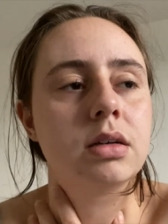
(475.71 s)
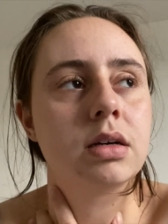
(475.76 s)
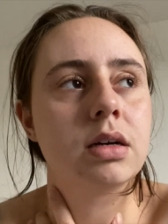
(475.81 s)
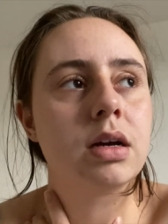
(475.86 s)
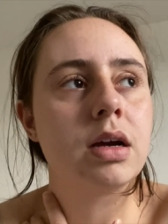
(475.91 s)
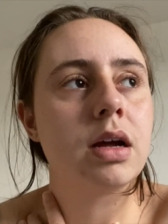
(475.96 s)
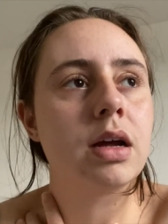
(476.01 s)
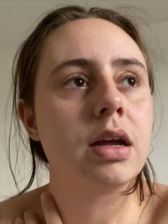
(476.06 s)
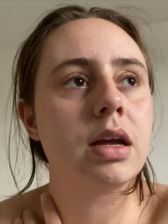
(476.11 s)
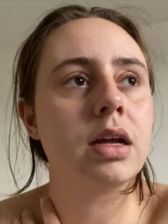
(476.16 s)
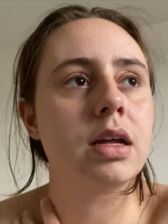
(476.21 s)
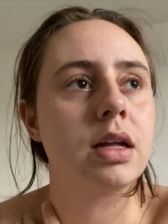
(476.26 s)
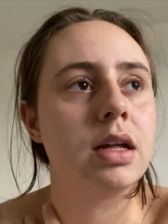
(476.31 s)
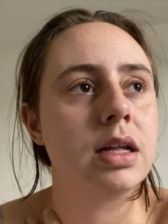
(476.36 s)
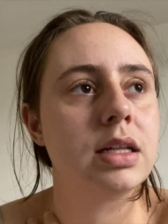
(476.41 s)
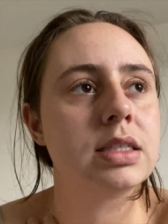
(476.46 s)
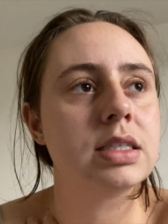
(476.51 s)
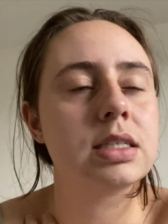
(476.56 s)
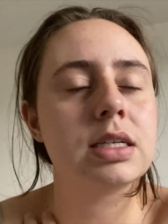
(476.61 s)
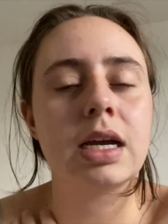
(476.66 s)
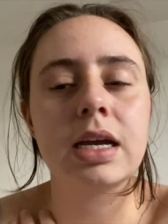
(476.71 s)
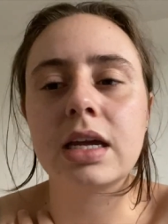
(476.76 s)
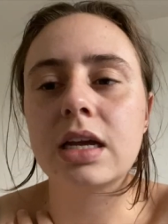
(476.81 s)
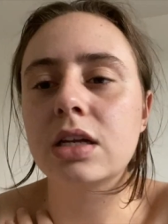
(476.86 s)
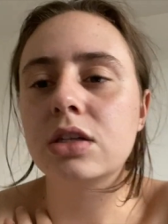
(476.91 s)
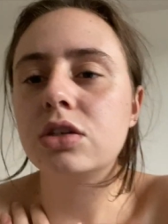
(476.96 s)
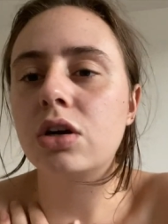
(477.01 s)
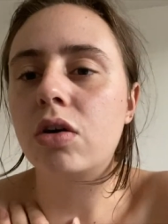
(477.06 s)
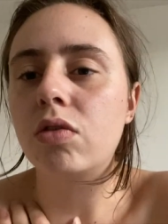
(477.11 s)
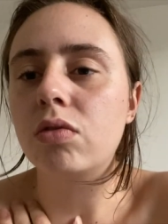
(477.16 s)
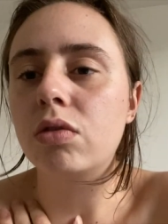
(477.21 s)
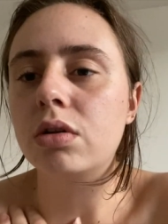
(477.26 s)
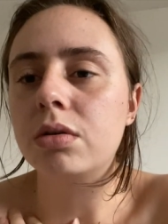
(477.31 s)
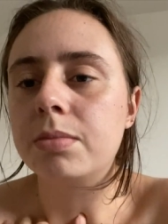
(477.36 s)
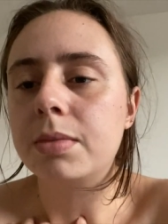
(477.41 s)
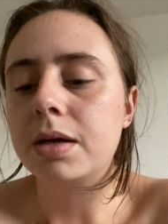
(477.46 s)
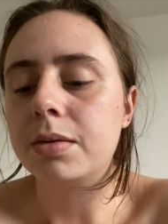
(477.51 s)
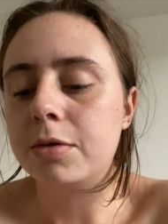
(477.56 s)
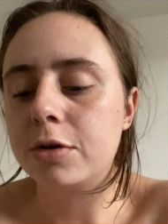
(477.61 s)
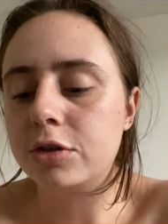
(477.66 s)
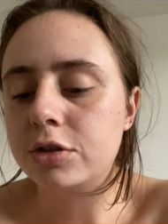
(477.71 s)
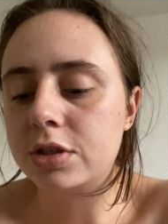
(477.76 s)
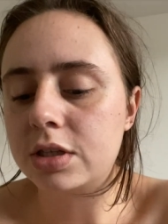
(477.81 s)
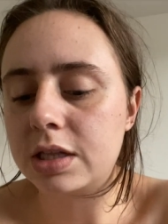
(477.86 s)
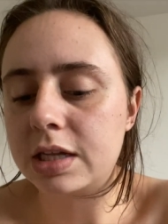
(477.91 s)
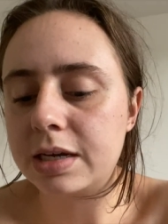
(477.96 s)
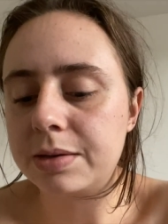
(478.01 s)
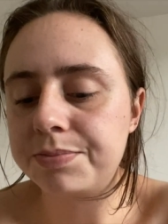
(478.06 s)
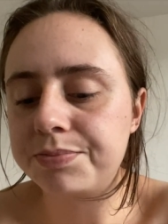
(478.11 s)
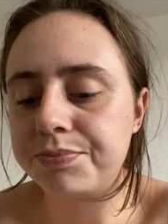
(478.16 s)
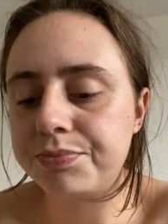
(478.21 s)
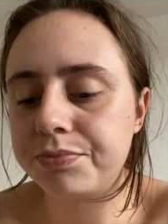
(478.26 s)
uh, it's taking a toll on me emotionally.